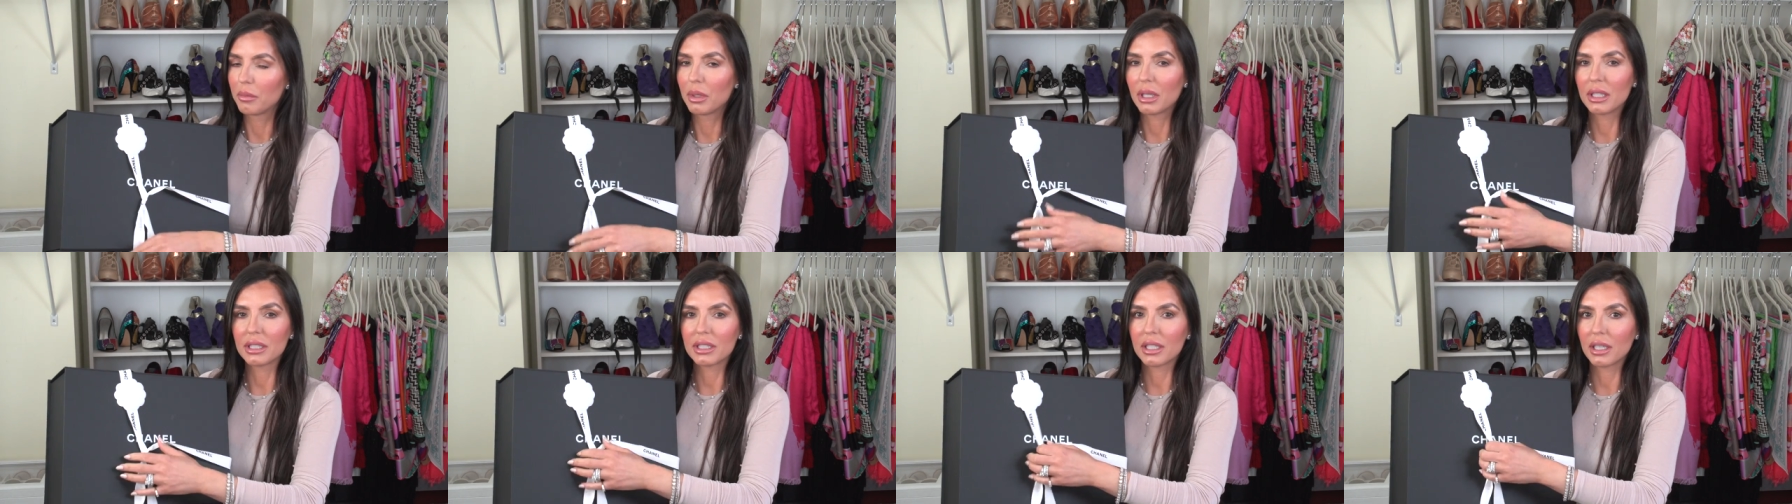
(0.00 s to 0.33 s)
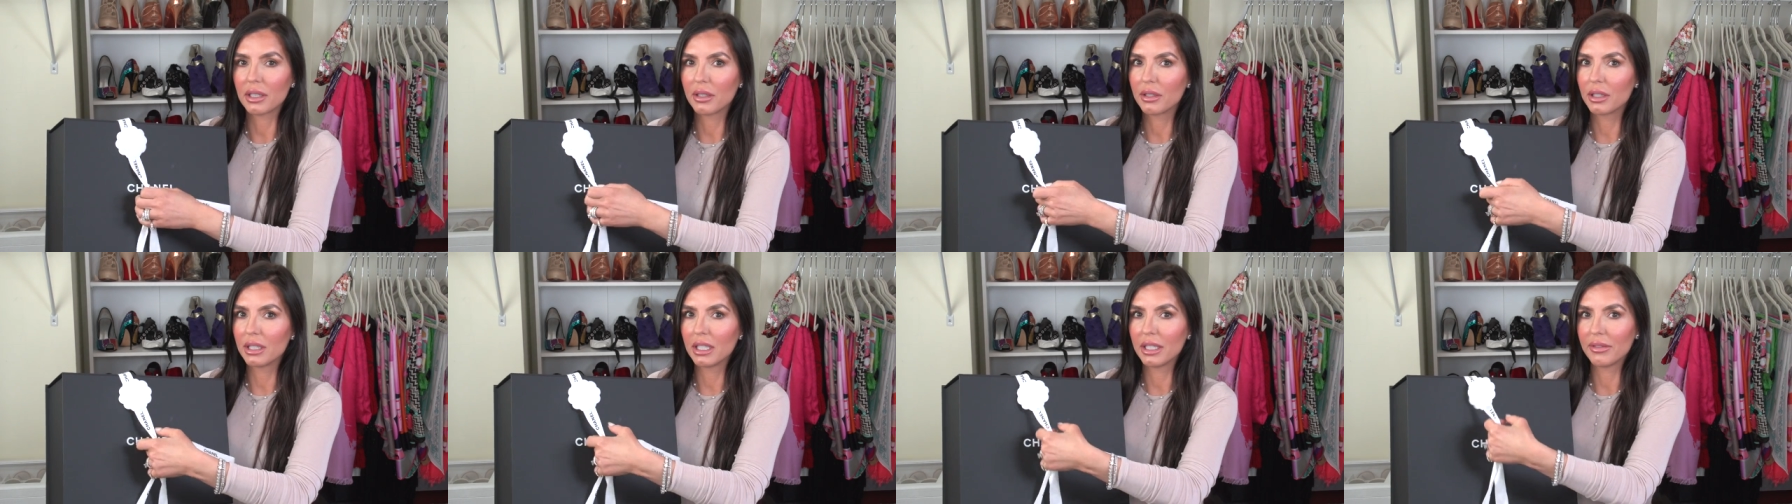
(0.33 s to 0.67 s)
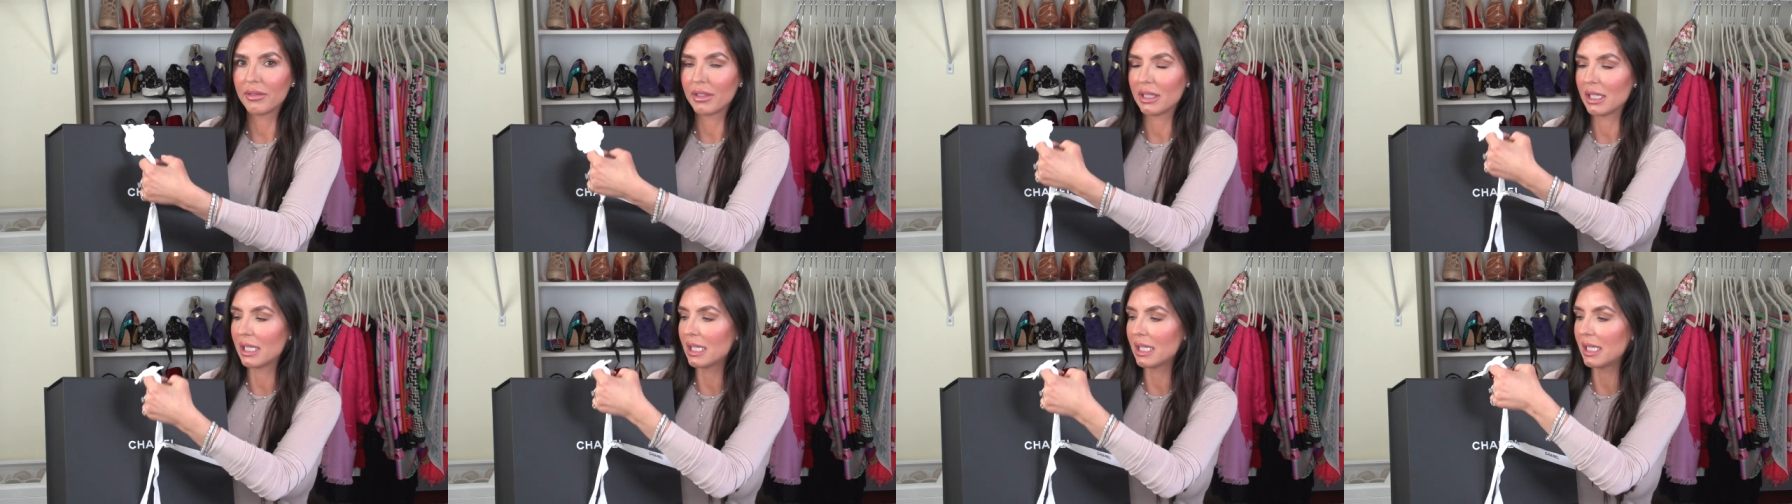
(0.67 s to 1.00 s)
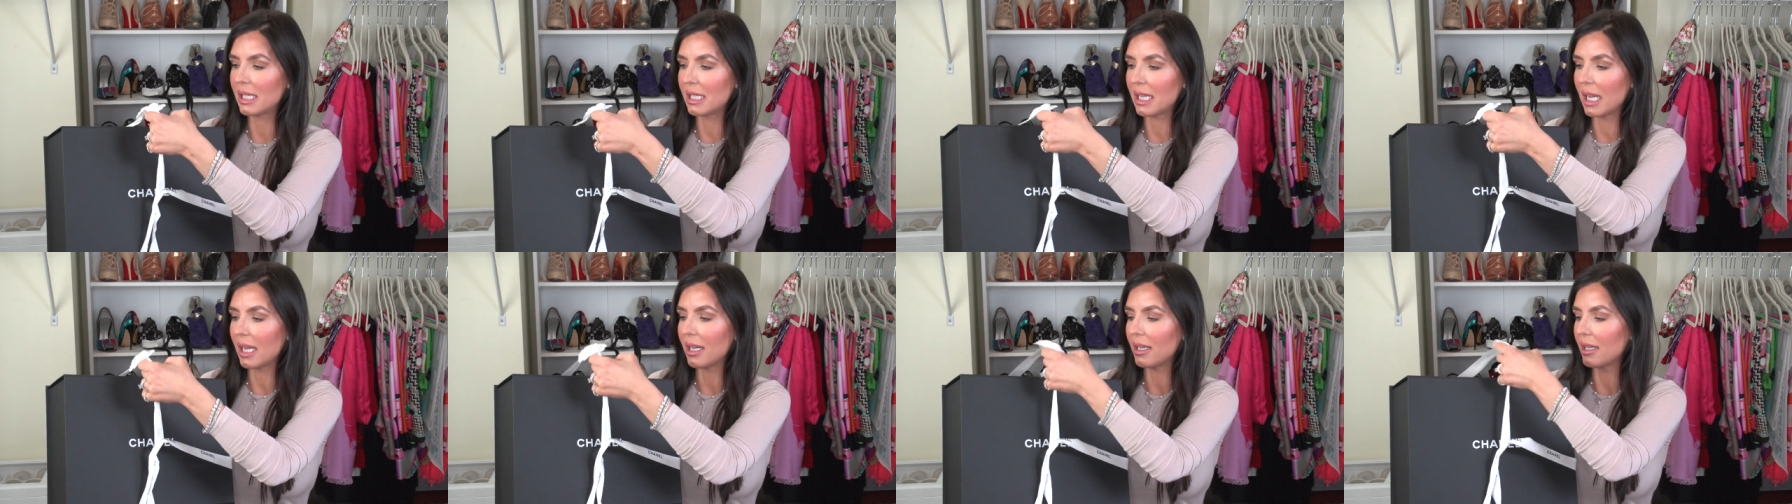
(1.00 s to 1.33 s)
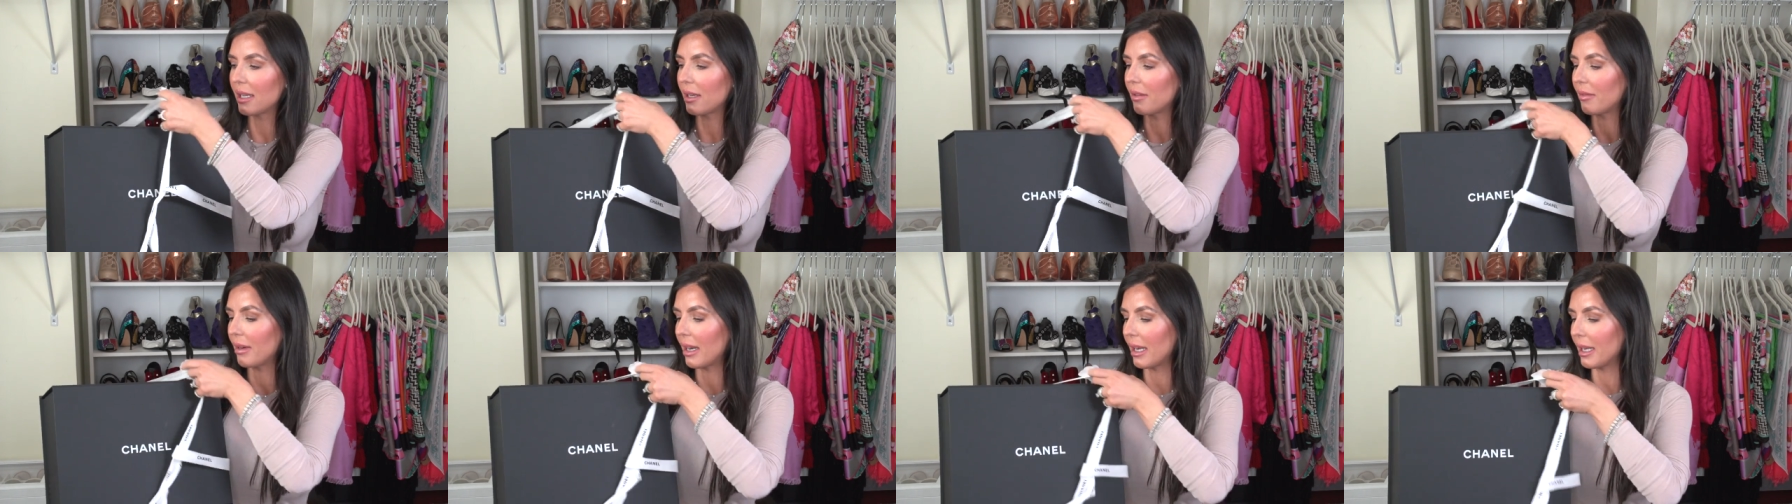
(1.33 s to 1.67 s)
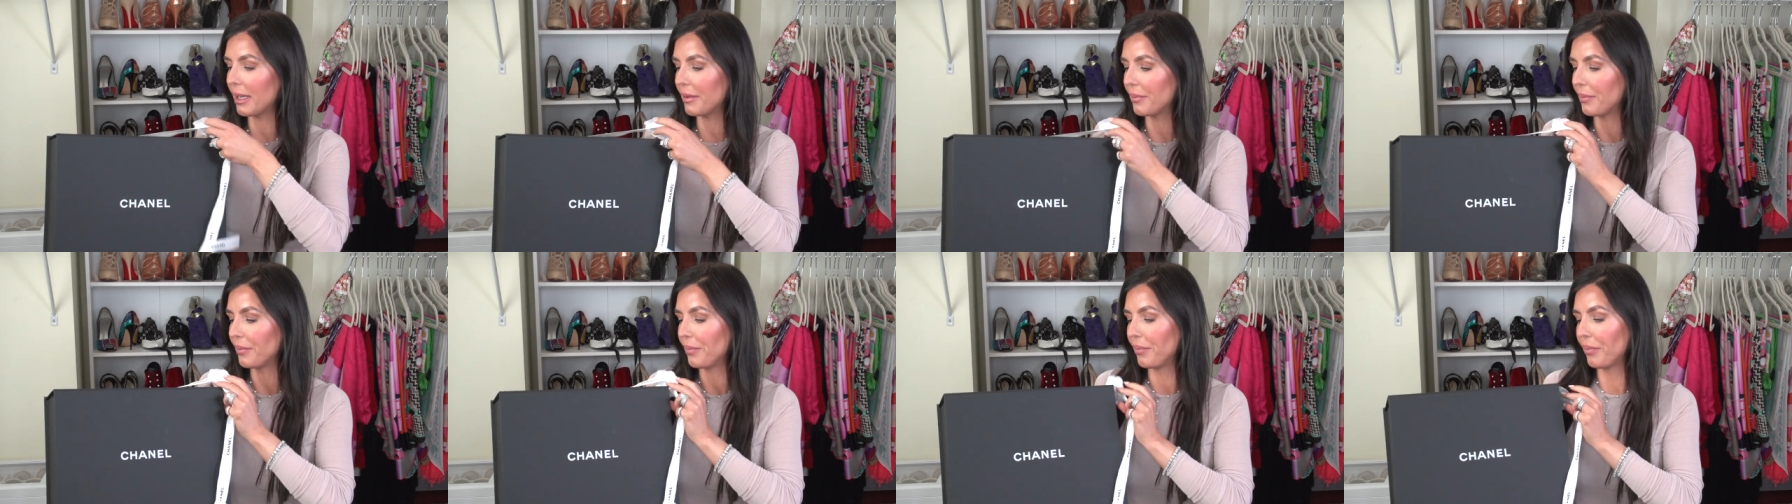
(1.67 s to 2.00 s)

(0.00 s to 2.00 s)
Plus I couldn't even stand it, right?